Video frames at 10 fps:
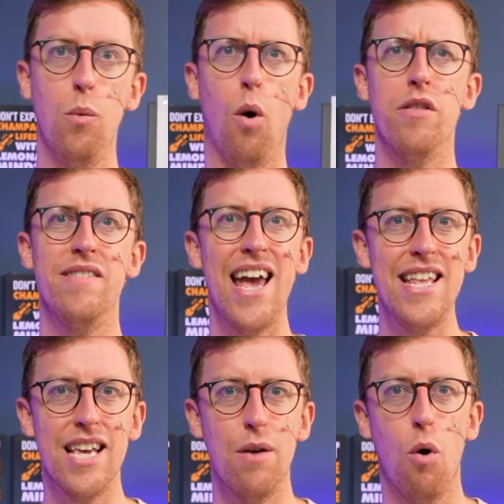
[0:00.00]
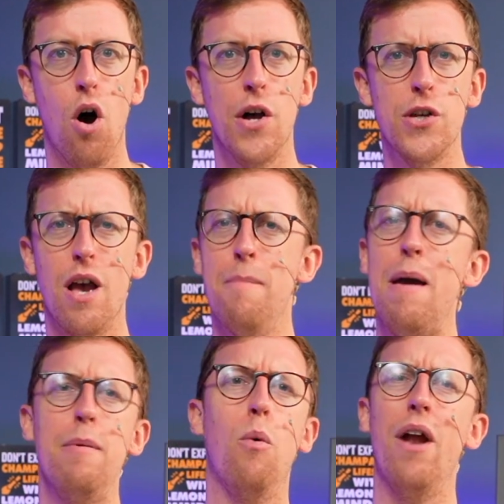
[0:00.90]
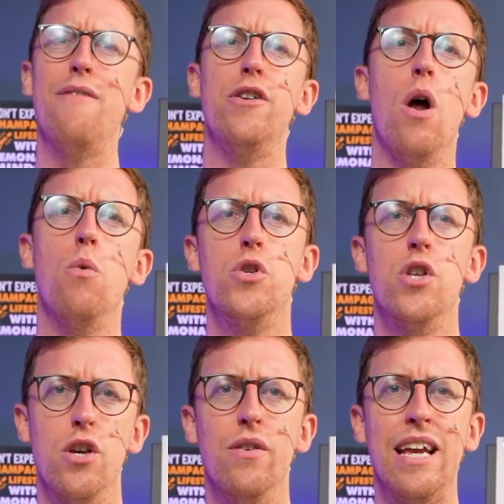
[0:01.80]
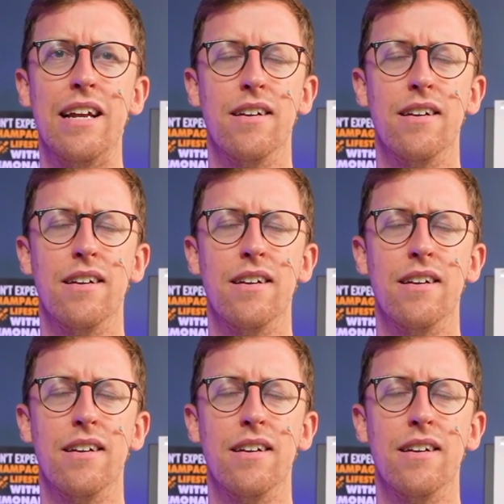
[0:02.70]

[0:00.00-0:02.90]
what date it was, and maybe whatever notes that you need.